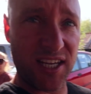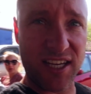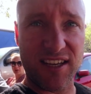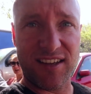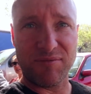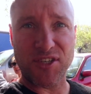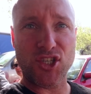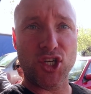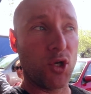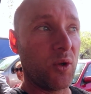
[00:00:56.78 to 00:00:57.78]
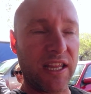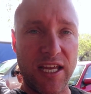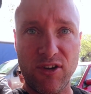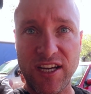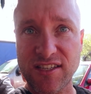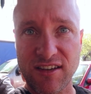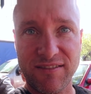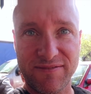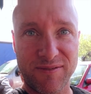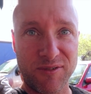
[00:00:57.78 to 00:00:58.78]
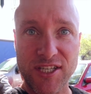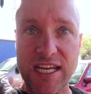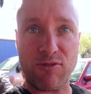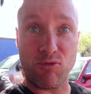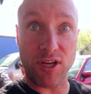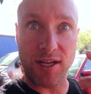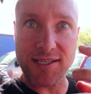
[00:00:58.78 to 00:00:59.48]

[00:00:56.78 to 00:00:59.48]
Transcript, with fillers: here. I'm just chewing their ears off. We're just getting real